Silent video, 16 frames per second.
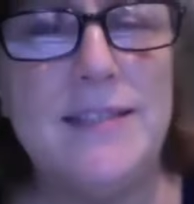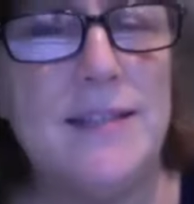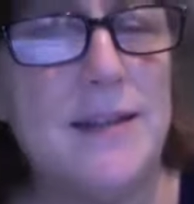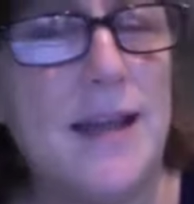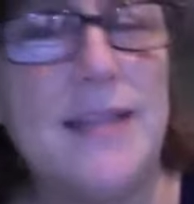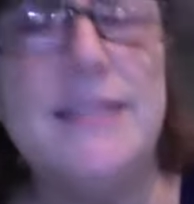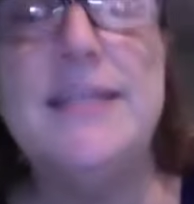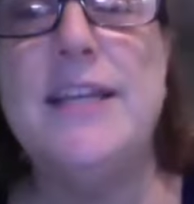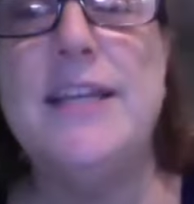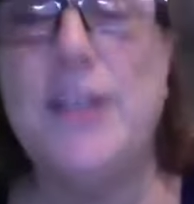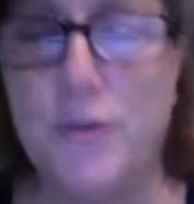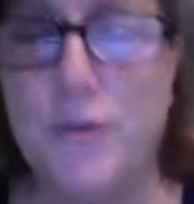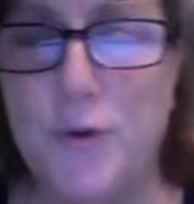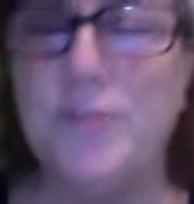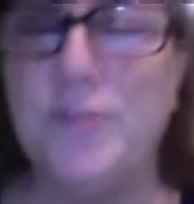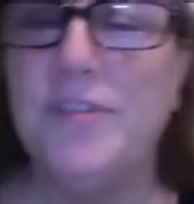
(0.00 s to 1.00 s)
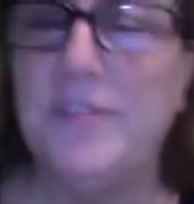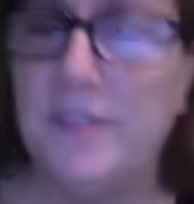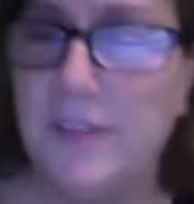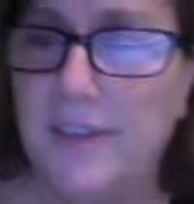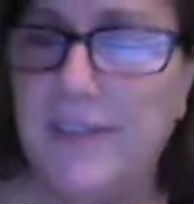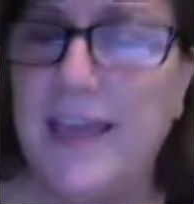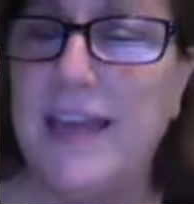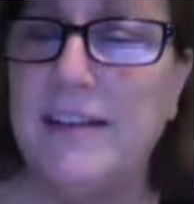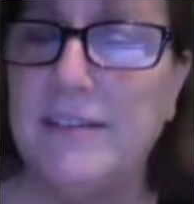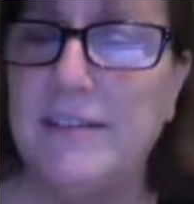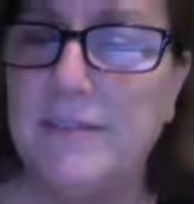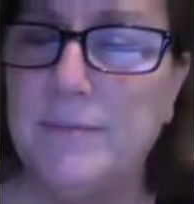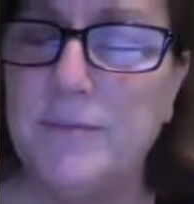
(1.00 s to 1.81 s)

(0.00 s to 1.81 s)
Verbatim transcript: to 19 year olds in that